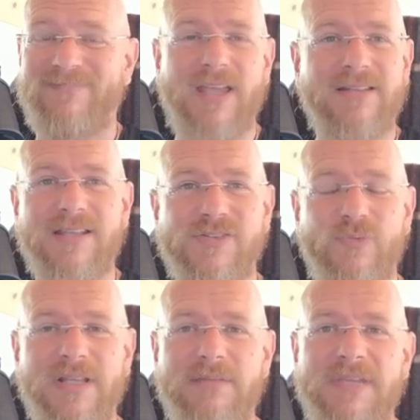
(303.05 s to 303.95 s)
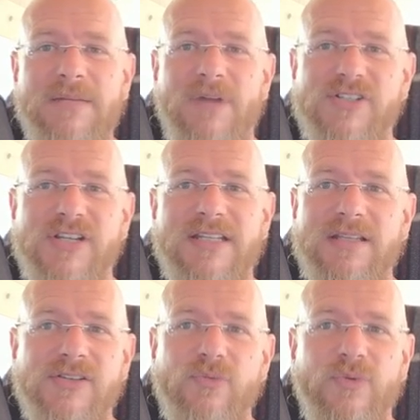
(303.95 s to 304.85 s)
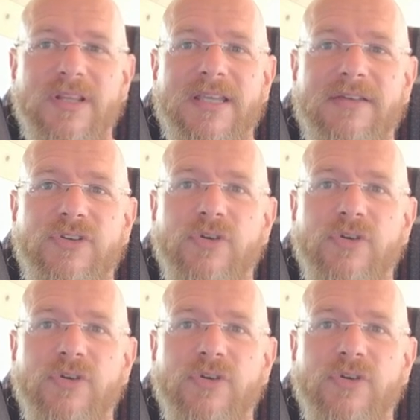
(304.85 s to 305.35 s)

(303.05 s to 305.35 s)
That doesn't really mean much. It doesn't really give